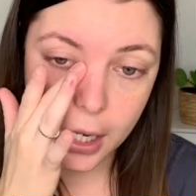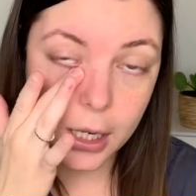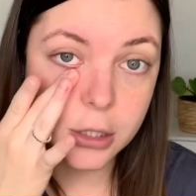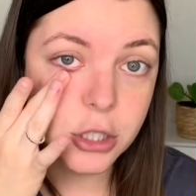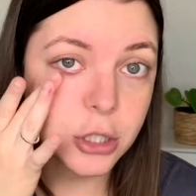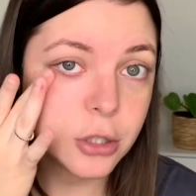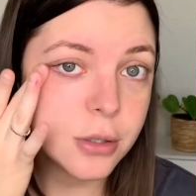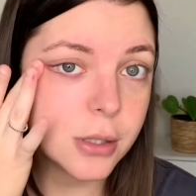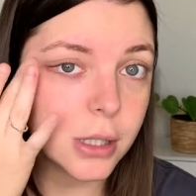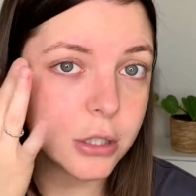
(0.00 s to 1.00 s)
and she
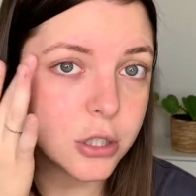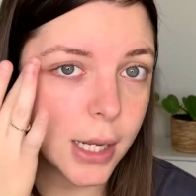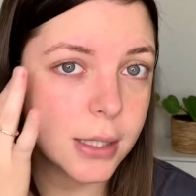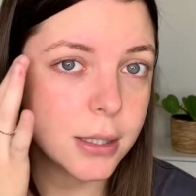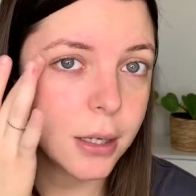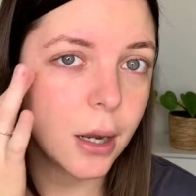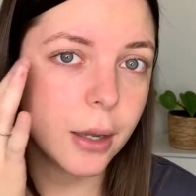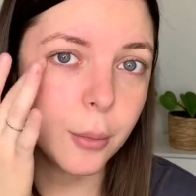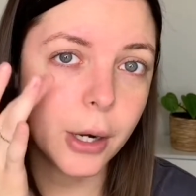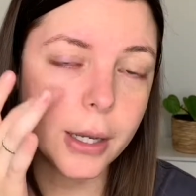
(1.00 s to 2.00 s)
used the
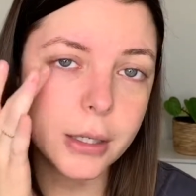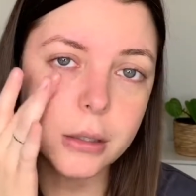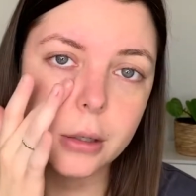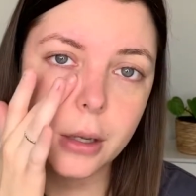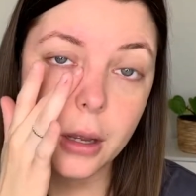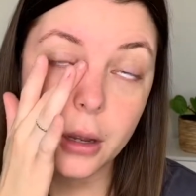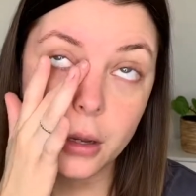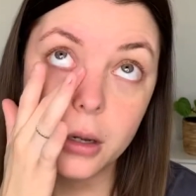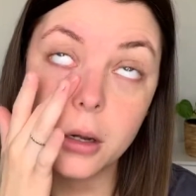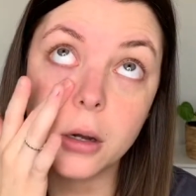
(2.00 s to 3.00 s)
Chantecaille brand.
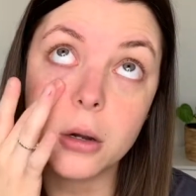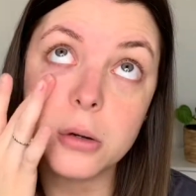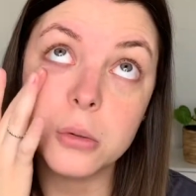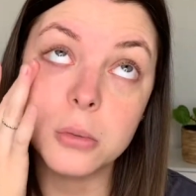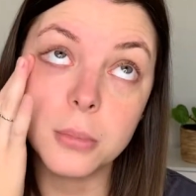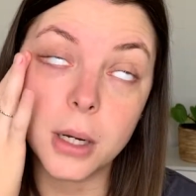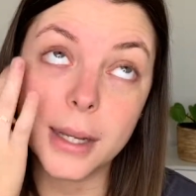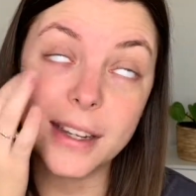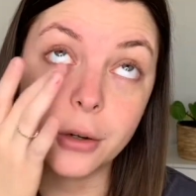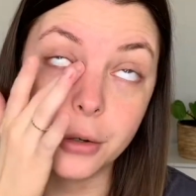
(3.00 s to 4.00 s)
Oh my
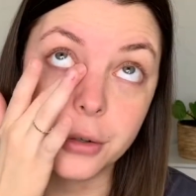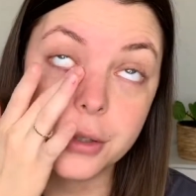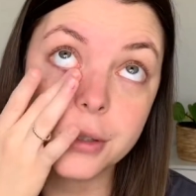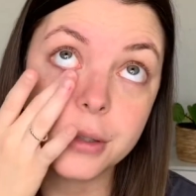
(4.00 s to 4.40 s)
god,